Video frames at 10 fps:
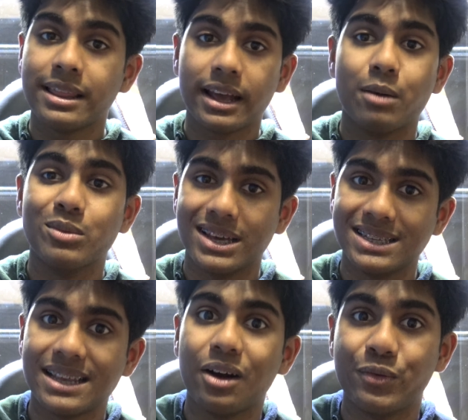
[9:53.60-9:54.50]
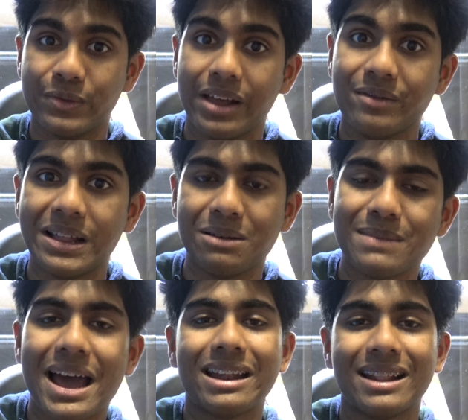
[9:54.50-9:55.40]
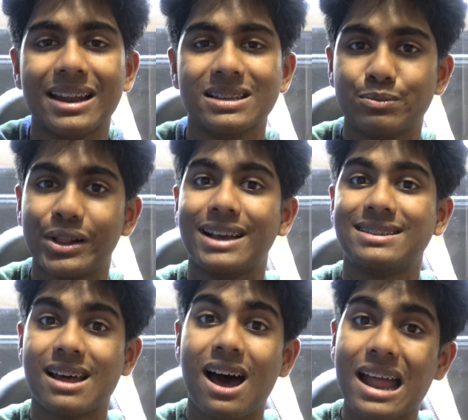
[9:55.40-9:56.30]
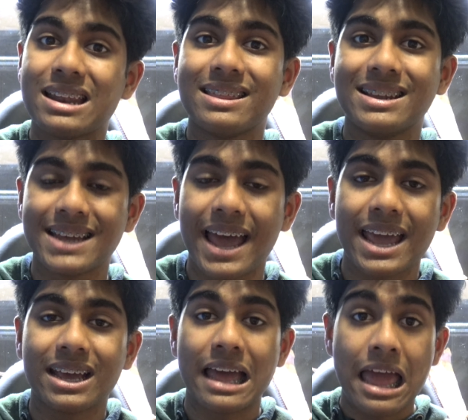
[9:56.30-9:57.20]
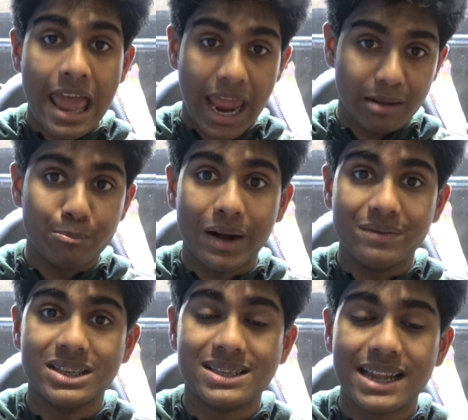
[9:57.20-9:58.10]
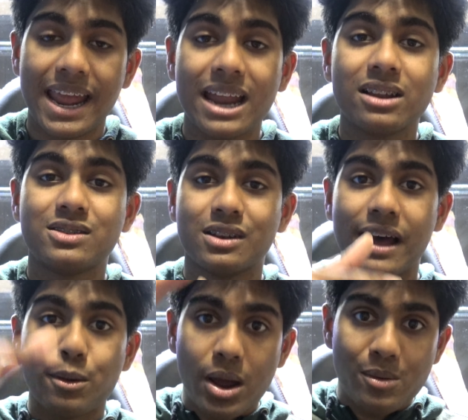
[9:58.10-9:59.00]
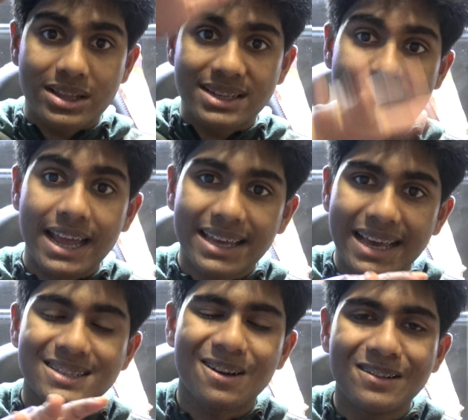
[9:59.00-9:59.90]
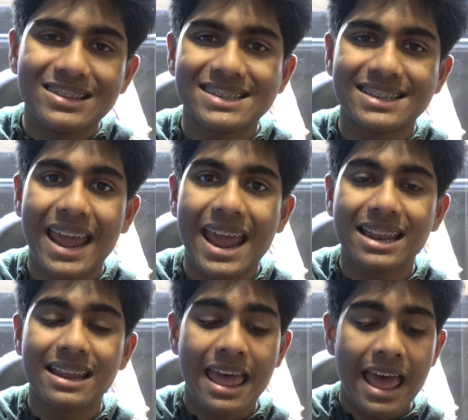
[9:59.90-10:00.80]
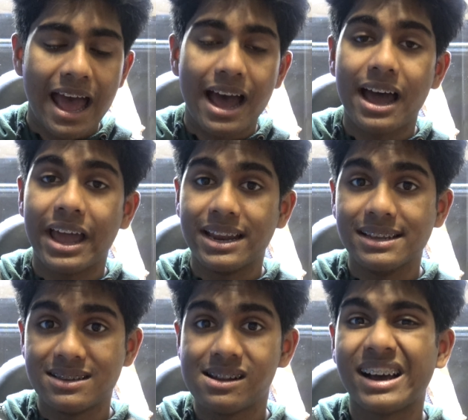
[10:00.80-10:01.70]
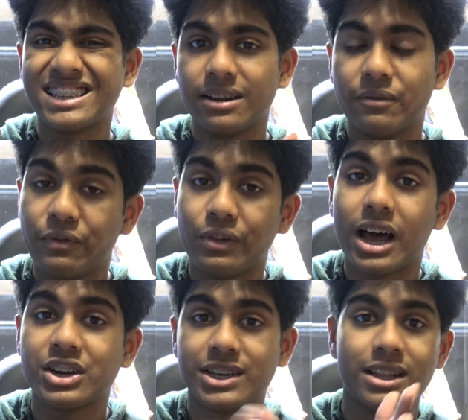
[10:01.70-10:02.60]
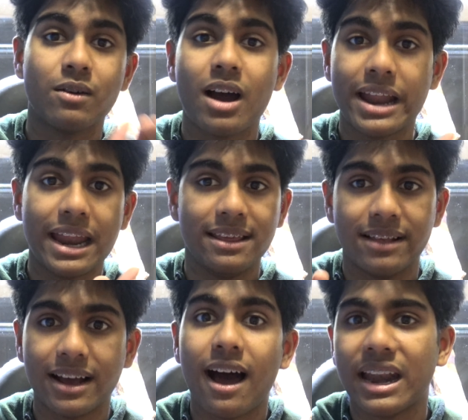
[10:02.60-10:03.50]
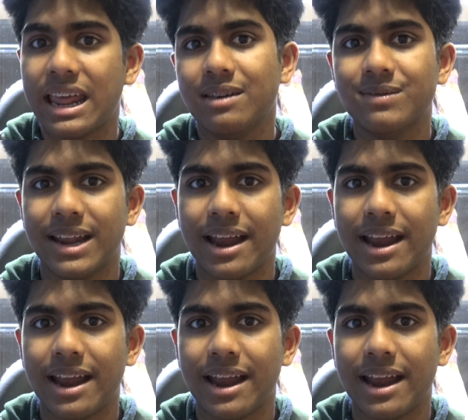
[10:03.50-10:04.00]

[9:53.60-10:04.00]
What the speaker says: They come with a self-leveling mat that is placed under the tank, and above the stand, so that way when the tank gets on the stand, it is nice and flush and there aren't any like uneven